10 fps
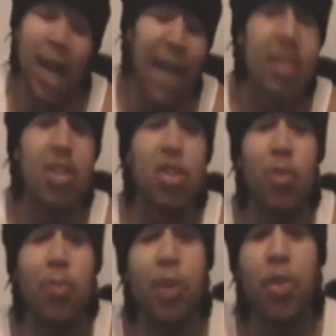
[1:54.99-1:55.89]
I just
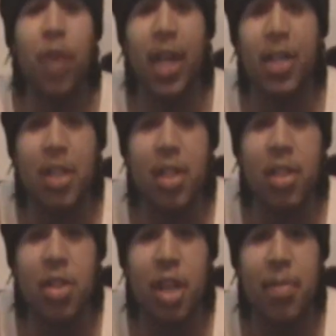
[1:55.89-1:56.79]
don't feel that shit.
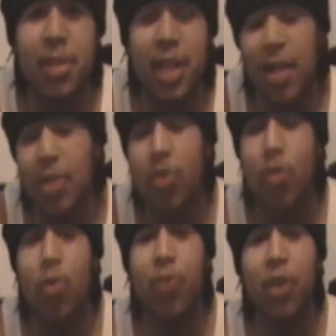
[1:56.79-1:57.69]
You know what I'm saying? It's
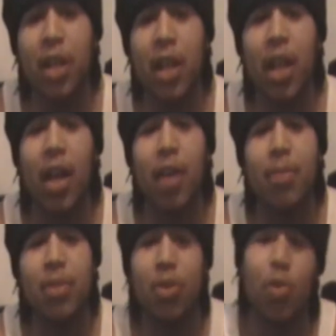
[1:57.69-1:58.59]
cool for the
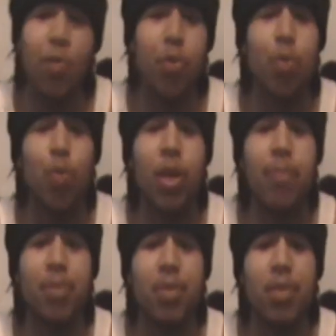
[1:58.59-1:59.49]
clubs. It's cool for the
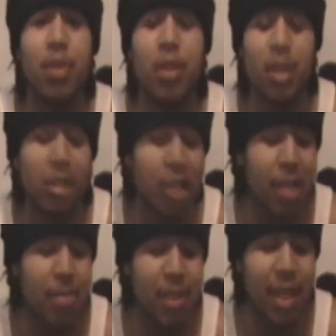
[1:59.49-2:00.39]
whips. You know
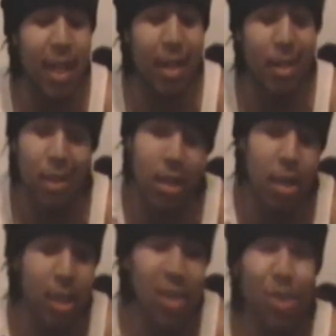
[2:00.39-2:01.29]
what I'm saying?
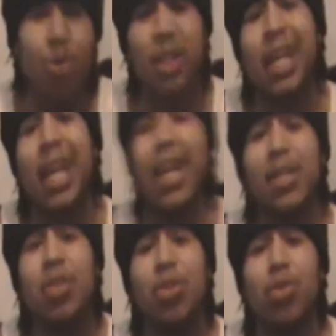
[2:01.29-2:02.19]
It's cool to
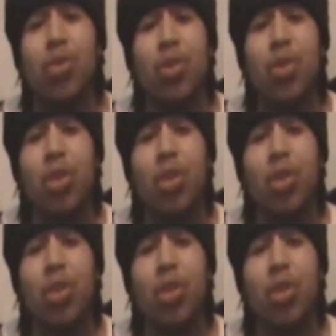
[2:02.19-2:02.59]
dance too.